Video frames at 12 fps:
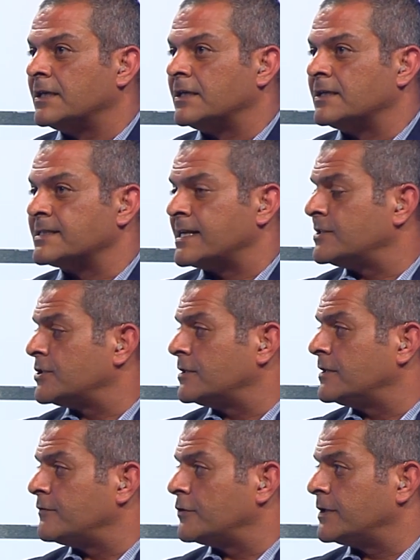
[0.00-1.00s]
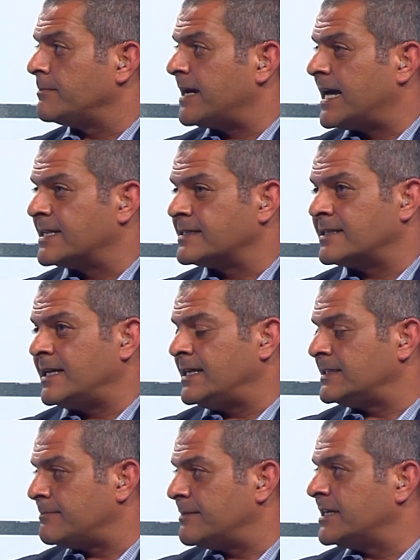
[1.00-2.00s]
essentially for the past
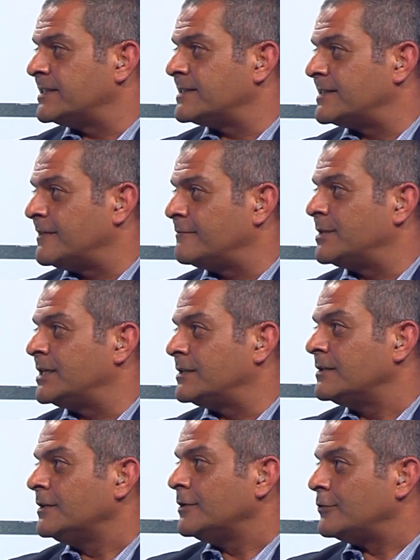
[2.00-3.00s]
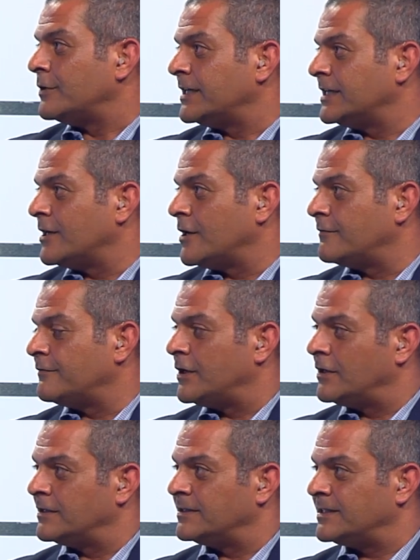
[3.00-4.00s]
8 months they've been running on
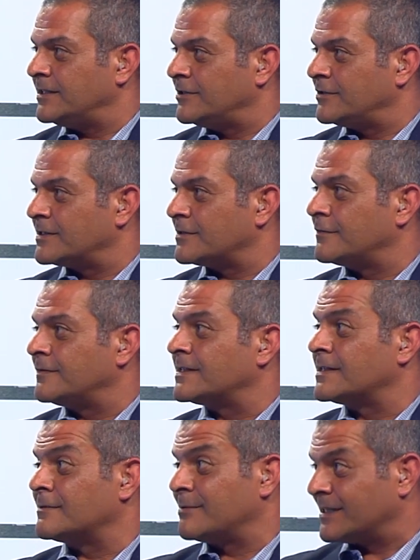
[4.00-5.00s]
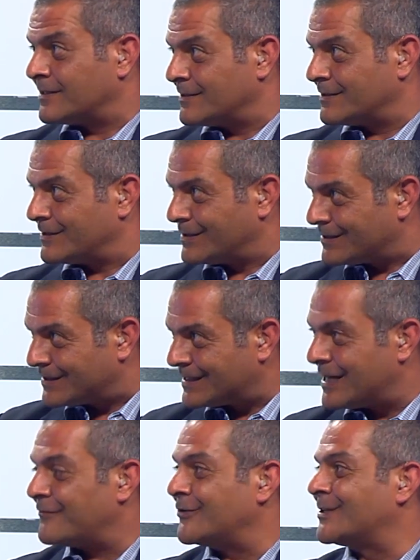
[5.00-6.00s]
volunteer services, mm-hmm, but
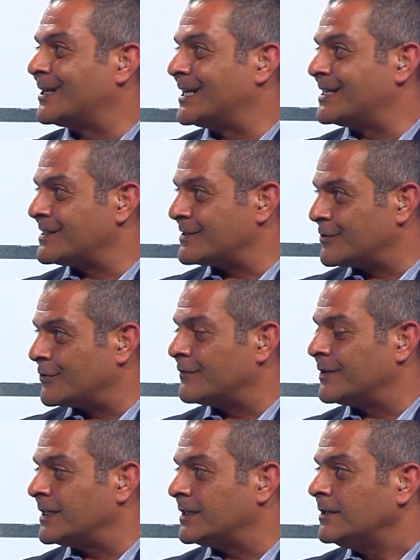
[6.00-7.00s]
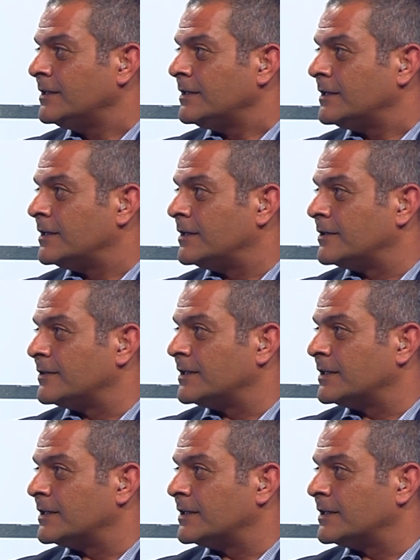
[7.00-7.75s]
nevertheless serving mm-hmm, the